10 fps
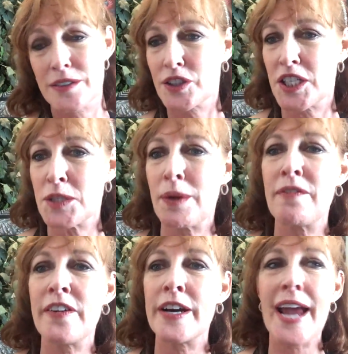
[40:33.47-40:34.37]
She's been
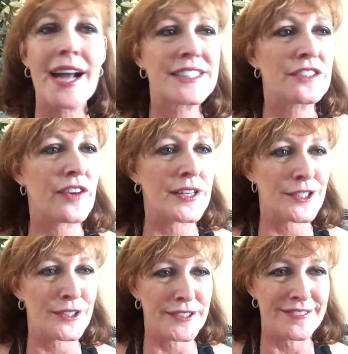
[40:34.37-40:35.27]
very active on
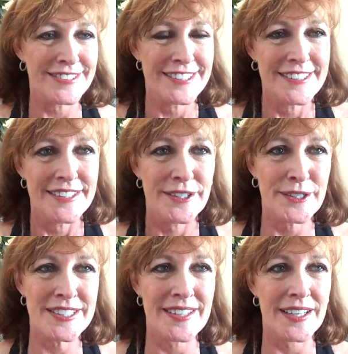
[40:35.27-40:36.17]
her
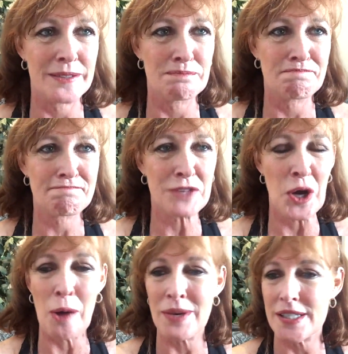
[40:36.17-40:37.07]

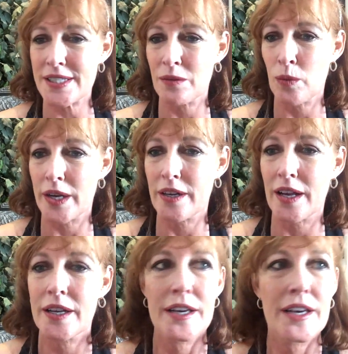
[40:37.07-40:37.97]
comments and whatnot,
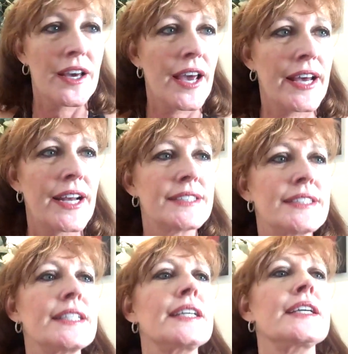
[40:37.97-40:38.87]
and I
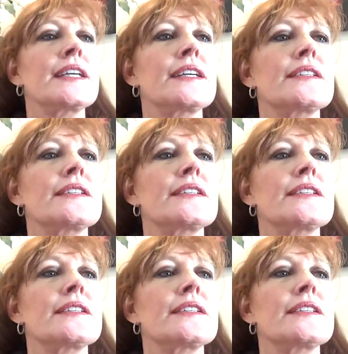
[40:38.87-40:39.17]
see